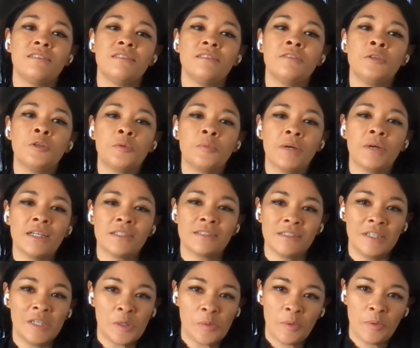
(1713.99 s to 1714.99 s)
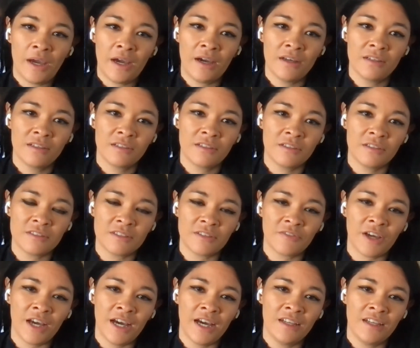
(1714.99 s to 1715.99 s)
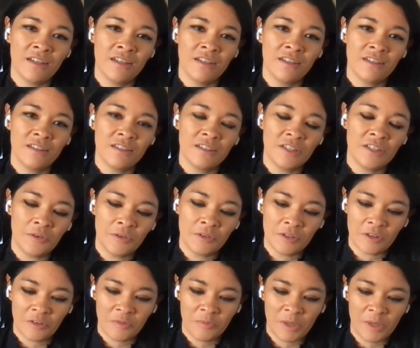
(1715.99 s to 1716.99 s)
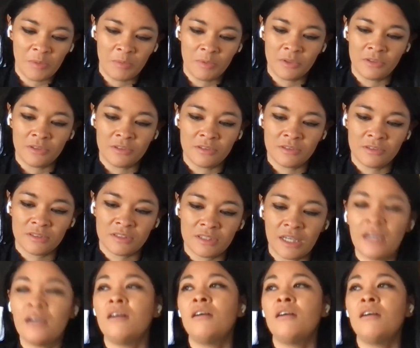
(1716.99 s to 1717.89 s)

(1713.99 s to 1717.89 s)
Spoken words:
you're passionate about, because I've had a lot of people say,